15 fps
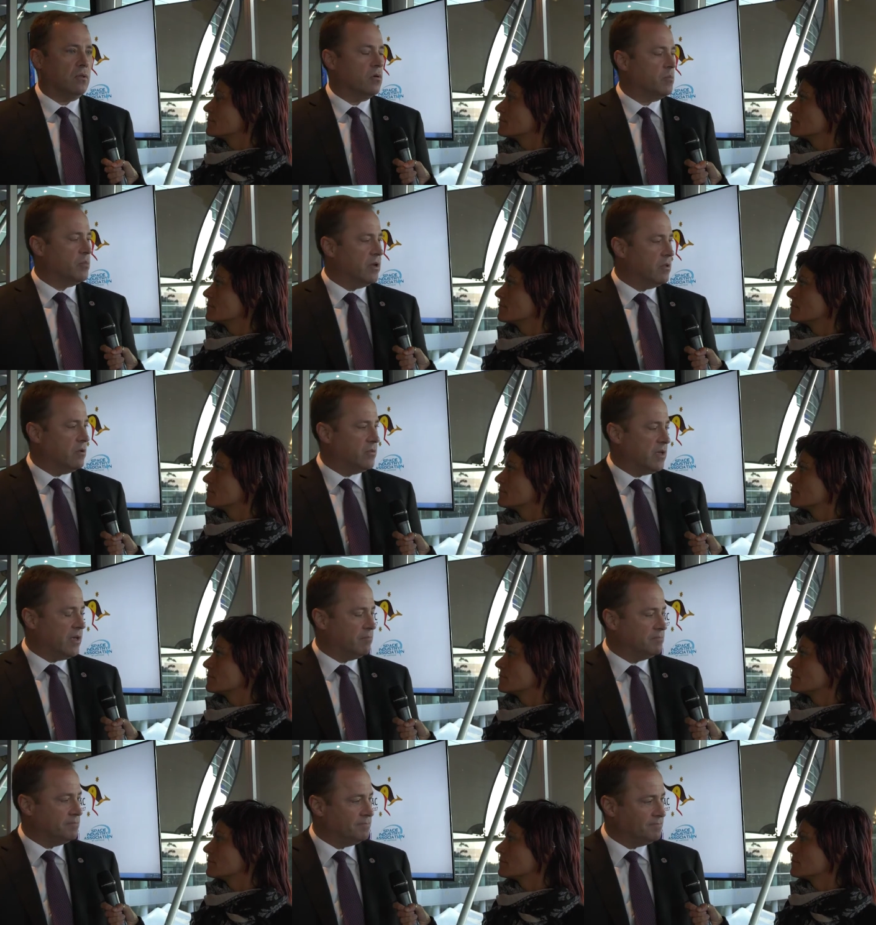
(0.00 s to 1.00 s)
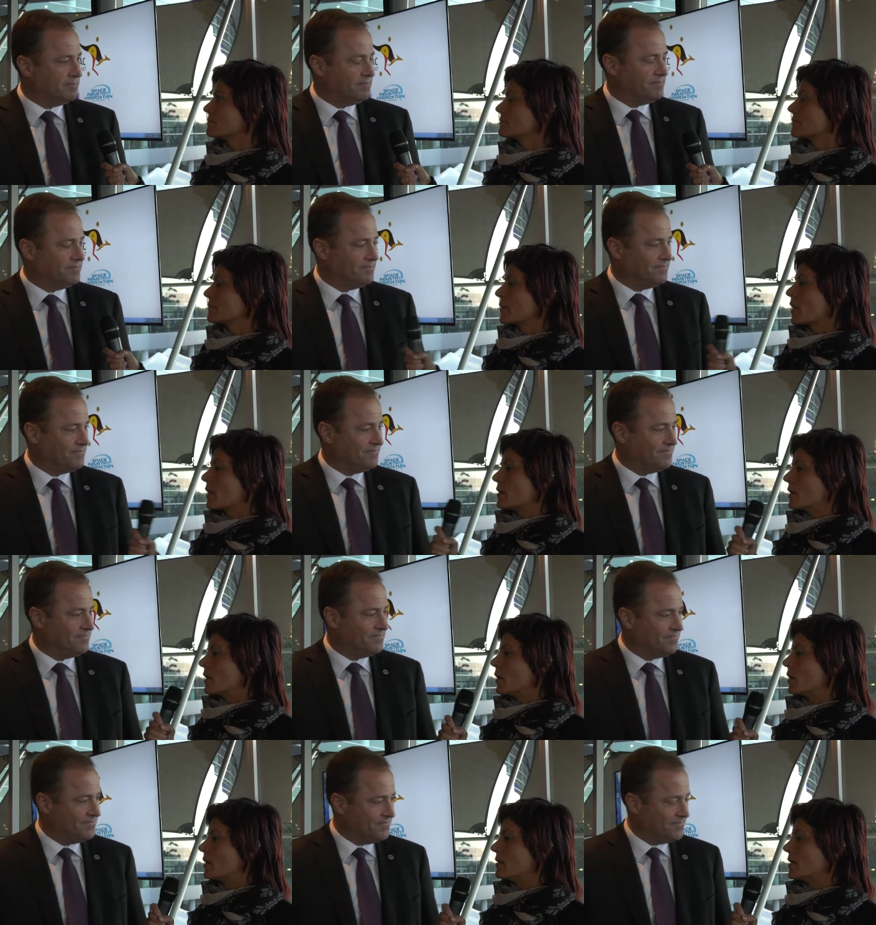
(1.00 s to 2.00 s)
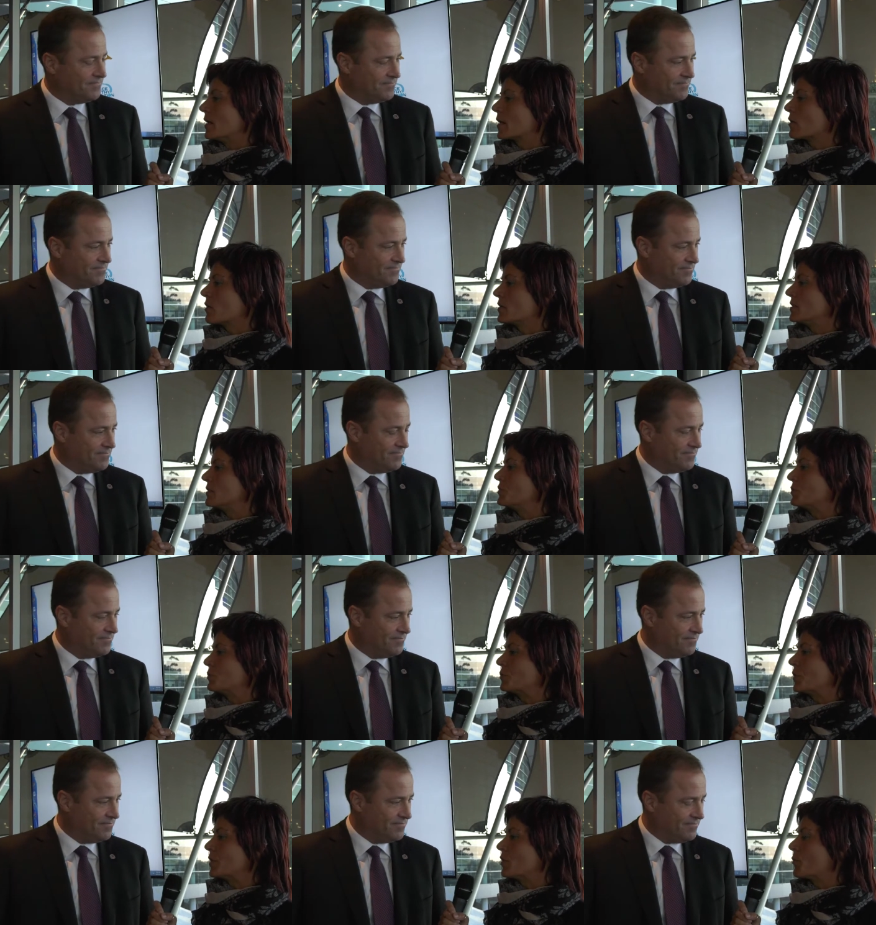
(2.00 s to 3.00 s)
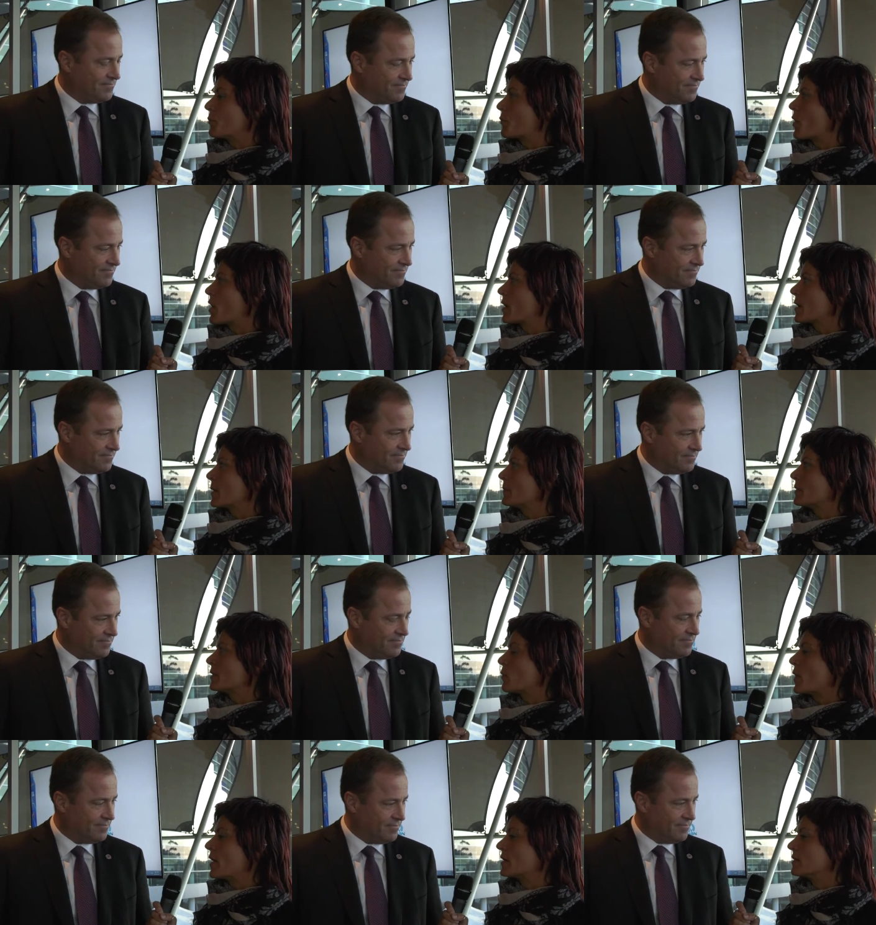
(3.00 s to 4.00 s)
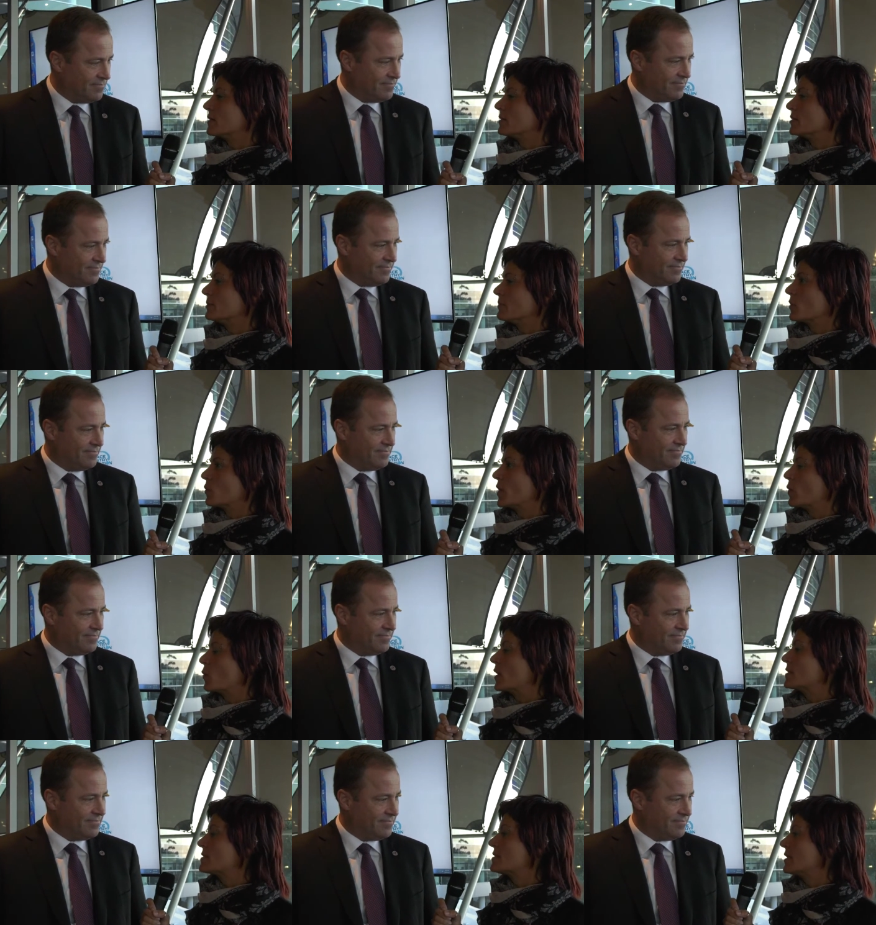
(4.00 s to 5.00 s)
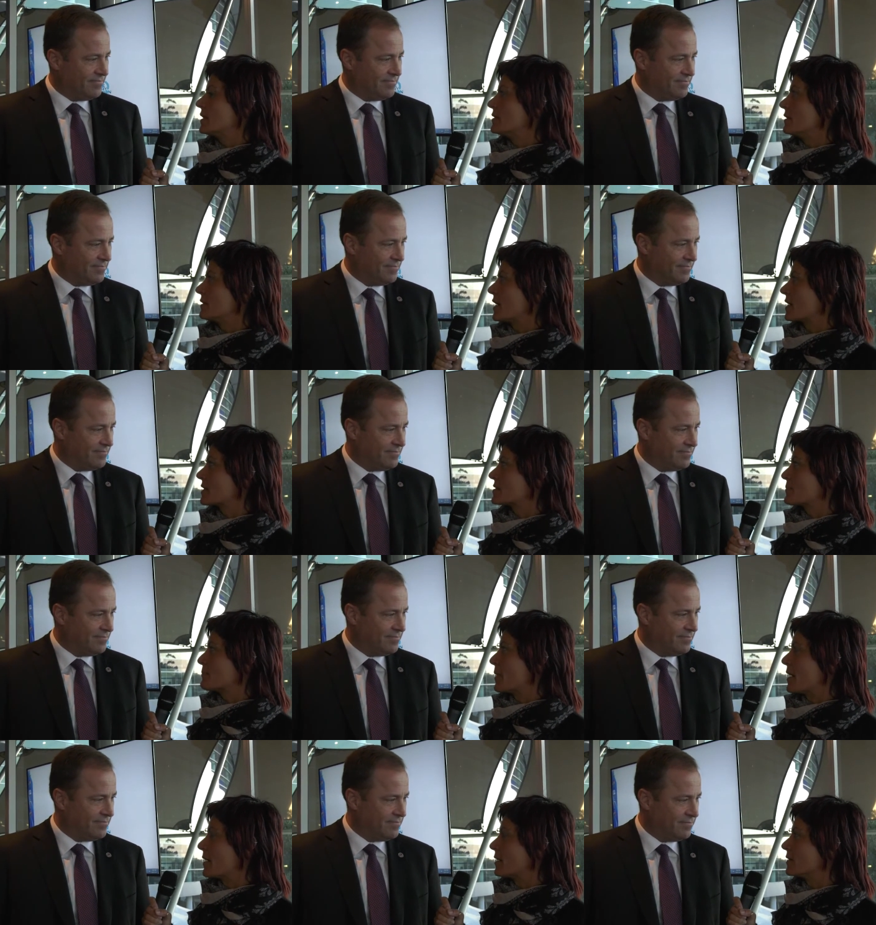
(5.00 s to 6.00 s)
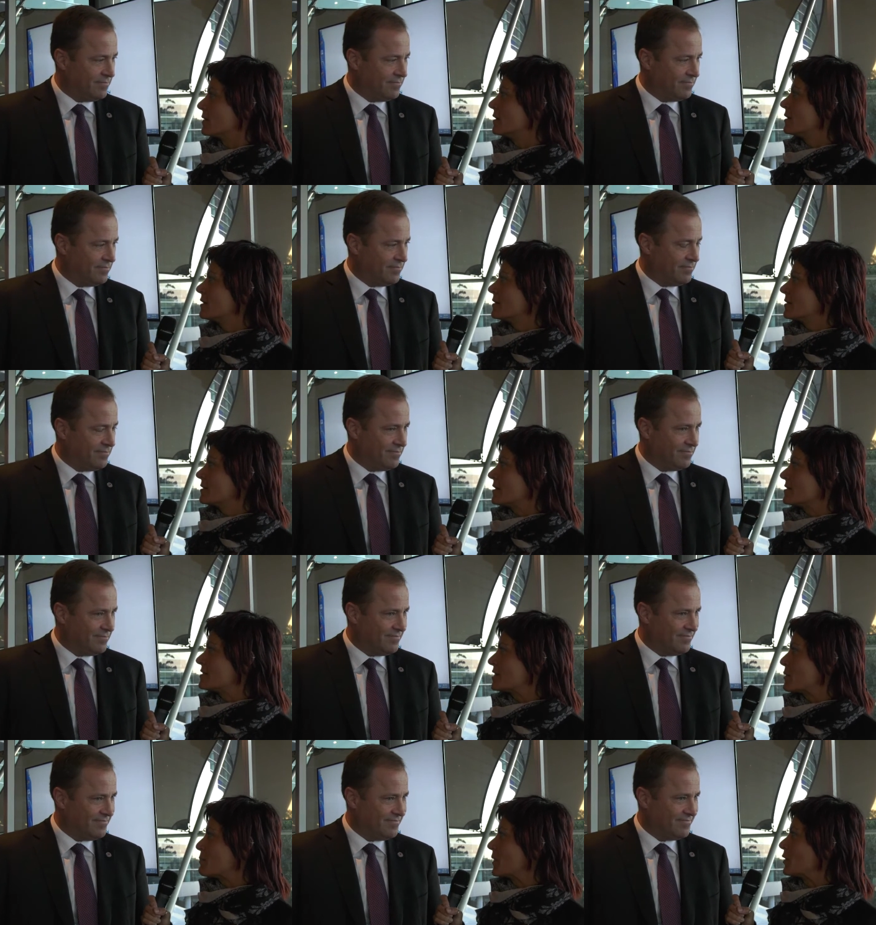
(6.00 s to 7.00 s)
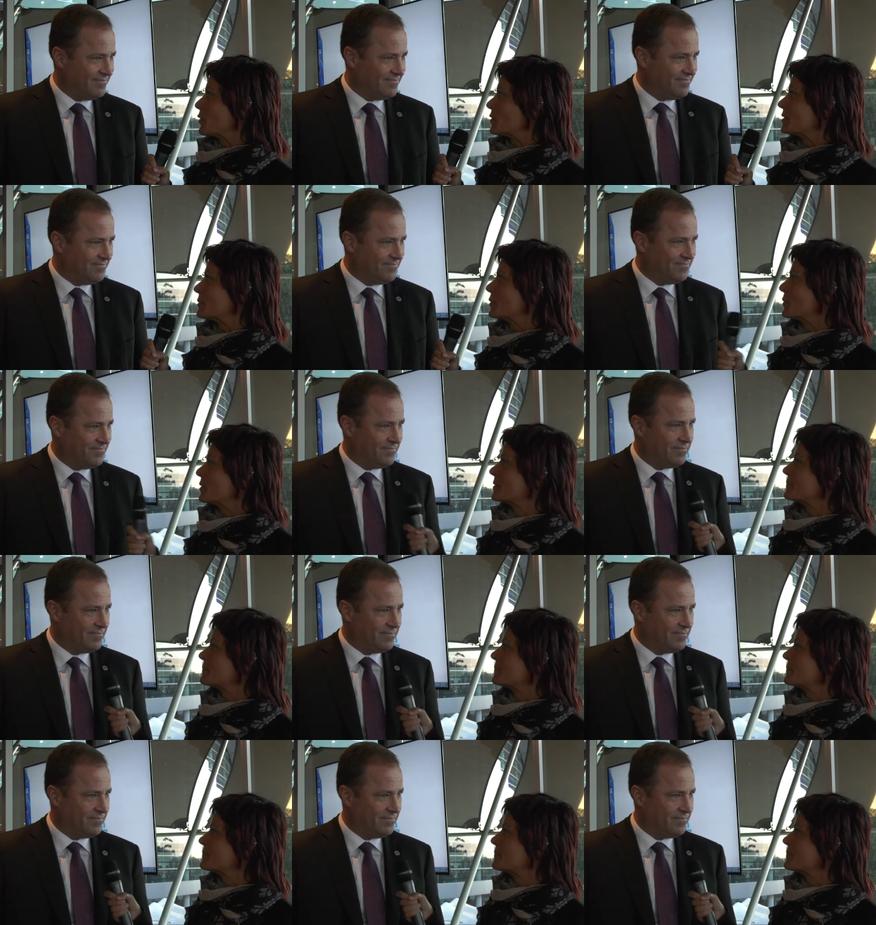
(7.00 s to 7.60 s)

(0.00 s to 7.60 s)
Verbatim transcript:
Speaker 1: a long period of time.
Speaker 2: Uh, according to your program, when uh, we will see the next man stepping on the moon?